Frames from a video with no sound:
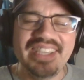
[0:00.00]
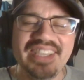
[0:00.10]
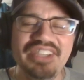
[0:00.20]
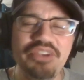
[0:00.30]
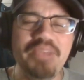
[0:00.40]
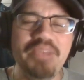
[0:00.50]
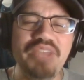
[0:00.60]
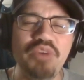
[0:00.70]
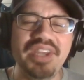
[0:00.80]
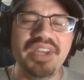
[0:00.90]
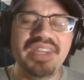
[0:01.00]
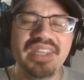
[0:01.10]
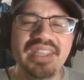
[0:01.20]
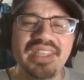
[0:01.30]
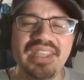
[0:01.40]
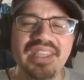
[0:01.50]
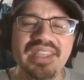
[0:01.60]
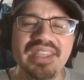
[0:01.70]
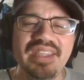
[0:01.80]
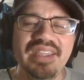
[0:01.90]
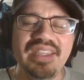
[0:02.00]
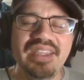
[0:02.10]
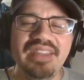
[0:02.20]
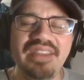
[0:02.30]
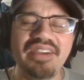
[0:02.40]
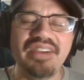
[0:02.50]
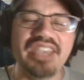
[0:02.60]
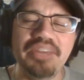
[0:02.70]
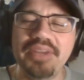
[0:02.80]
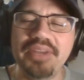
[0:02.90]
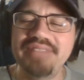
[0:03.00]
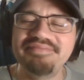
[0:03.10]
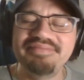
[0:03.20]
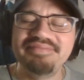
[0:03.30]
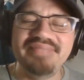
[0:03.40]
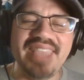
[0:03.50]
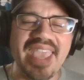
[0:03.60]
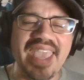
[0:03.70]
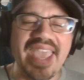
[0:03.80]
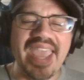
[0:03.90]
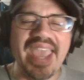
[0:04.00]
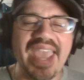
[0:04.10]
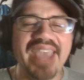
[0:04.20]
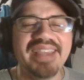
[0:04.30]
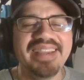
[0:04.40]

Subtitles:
You're a mean one, Derrick Henry. Yeah.